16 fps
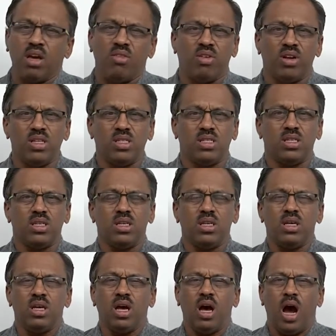events,
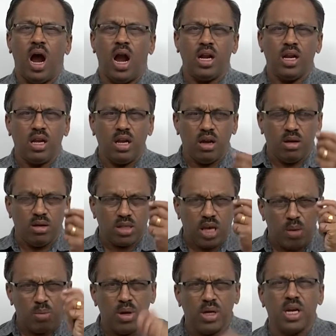and
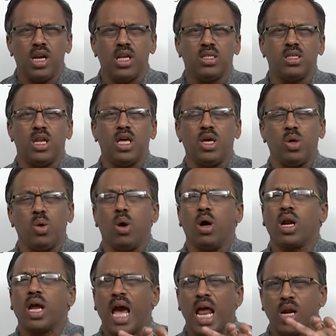simultaneously you
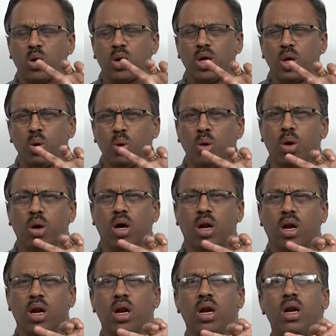
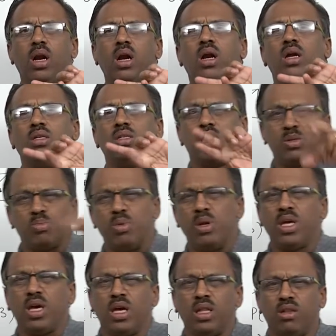are just
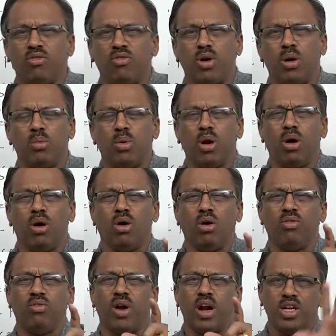bringing the
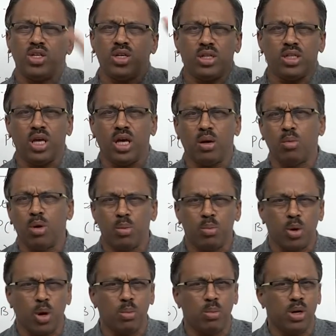formula of addition theorem on
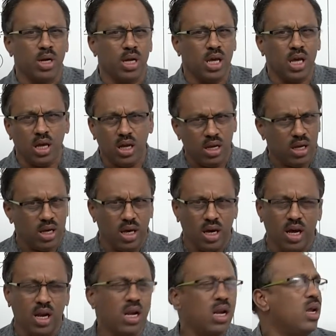probability
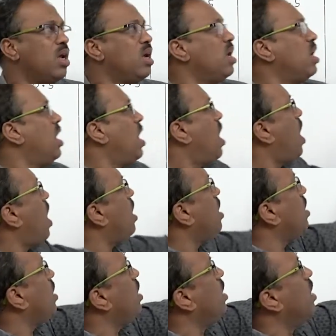here,
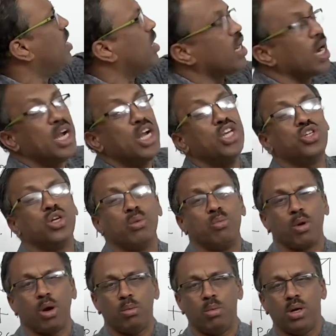and here conditional
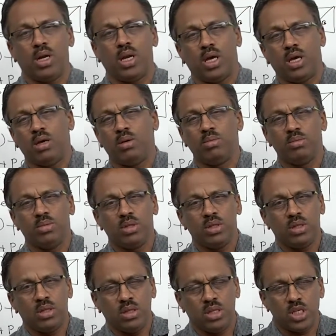probability.
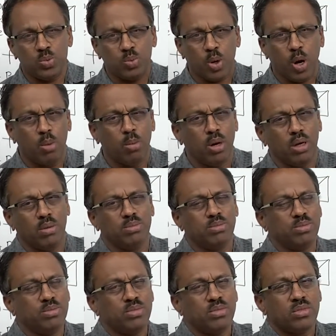This
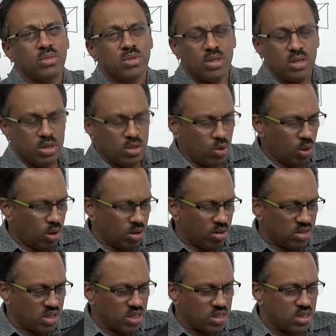problem you
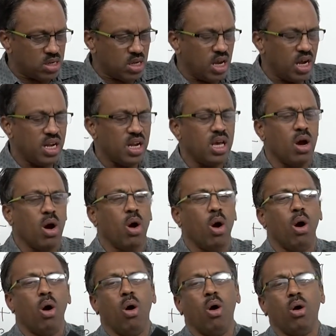are just getting
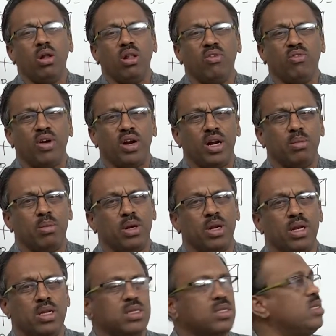all the
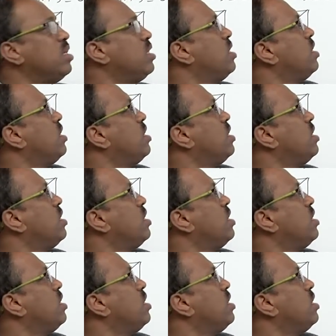fundamentals.